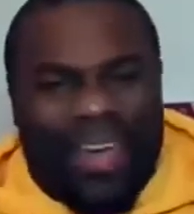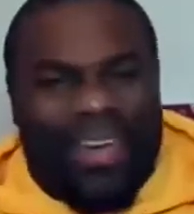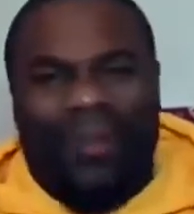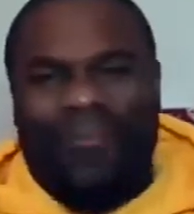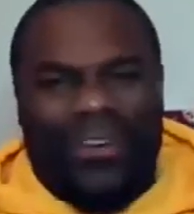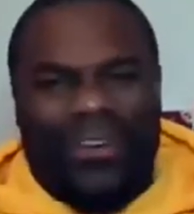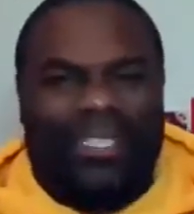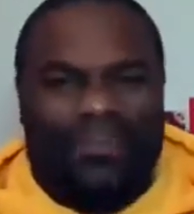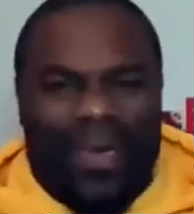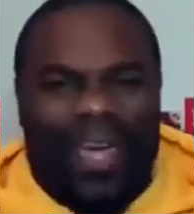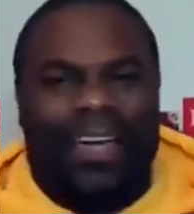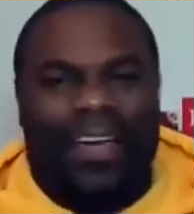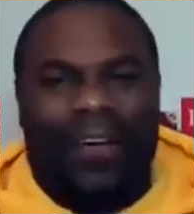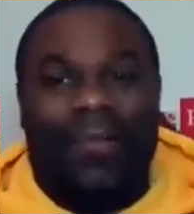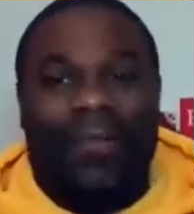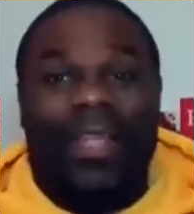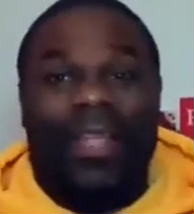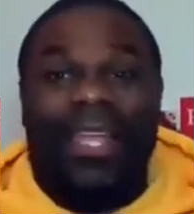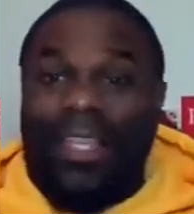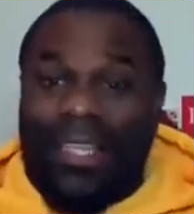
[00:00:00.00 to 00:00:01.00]
first. Back up.
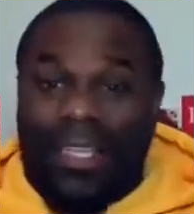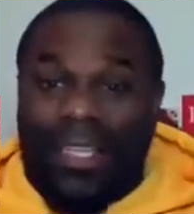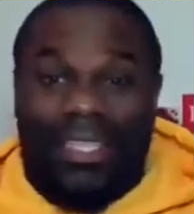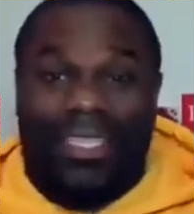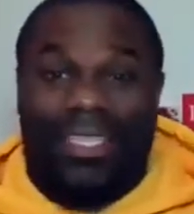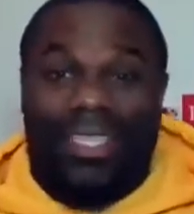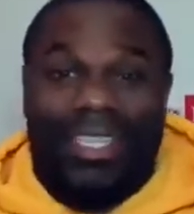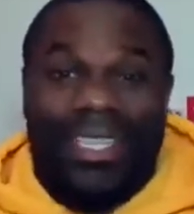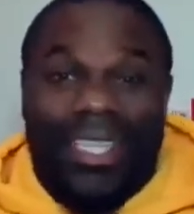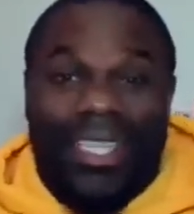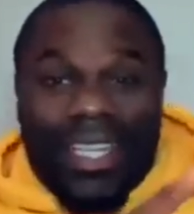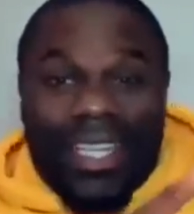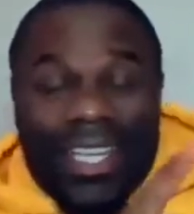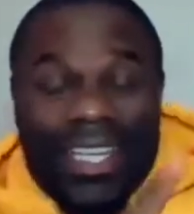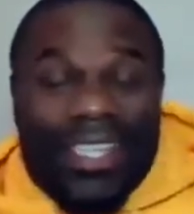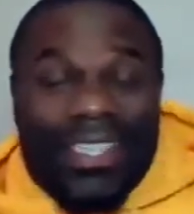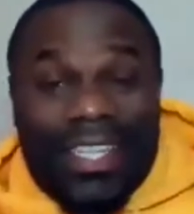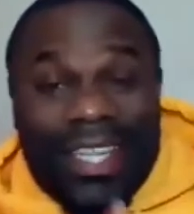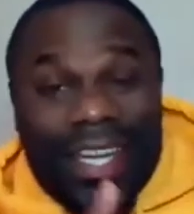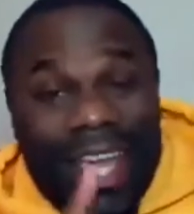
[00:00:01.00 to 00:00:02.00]
Listen,
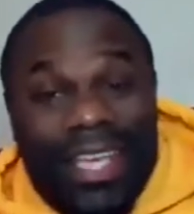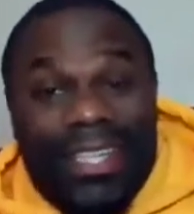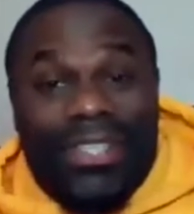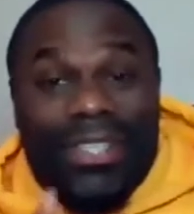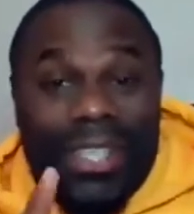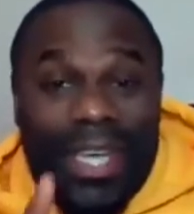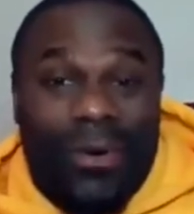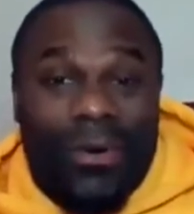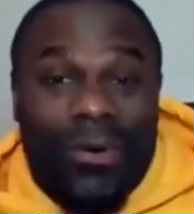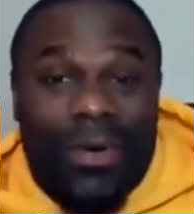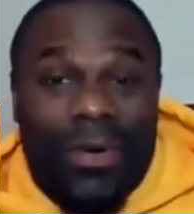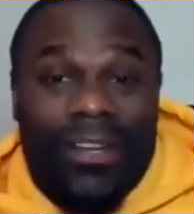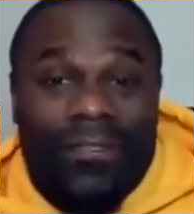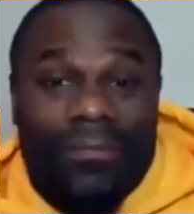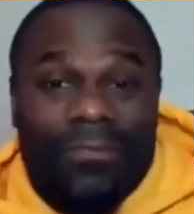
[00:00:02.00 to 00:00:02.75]
today's secret